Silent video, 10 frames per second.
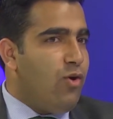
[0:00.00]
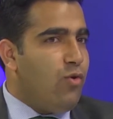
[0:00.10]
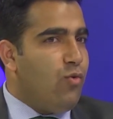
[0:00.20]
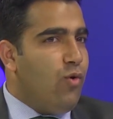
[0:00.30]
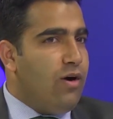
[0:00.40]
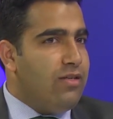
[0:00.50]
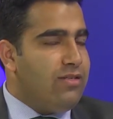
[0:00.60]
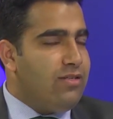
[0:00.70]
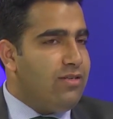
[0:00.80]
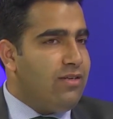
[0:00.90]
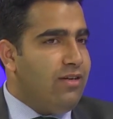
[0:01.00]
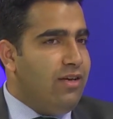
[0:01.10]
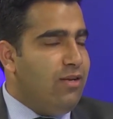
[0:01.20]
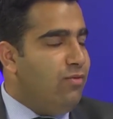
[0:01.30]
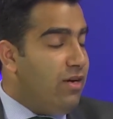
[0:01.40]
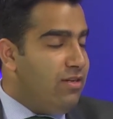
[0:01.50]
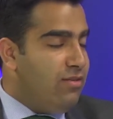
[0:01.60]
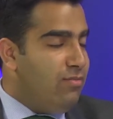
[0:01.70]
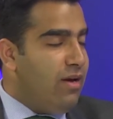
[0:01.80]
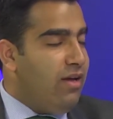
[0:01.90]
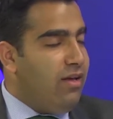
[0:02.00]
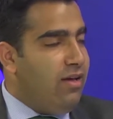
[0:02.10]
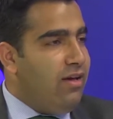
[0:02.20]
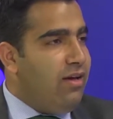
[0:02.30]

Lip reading: who was invited by